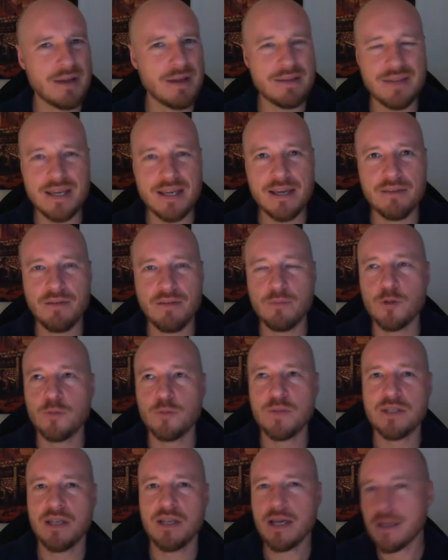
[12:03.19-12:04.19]
I think, if I'm not
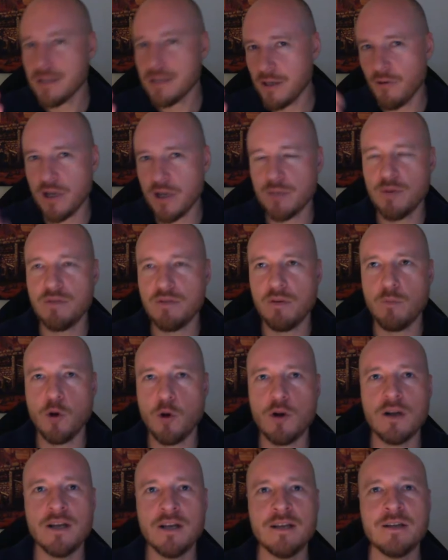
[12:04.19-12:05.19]
mistaken. Correct me if I'm
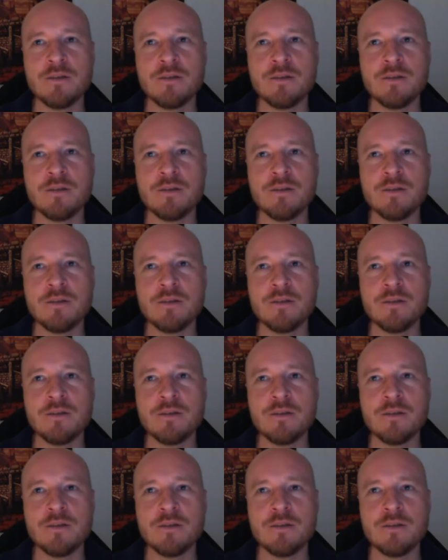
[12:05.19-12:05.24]
wrong.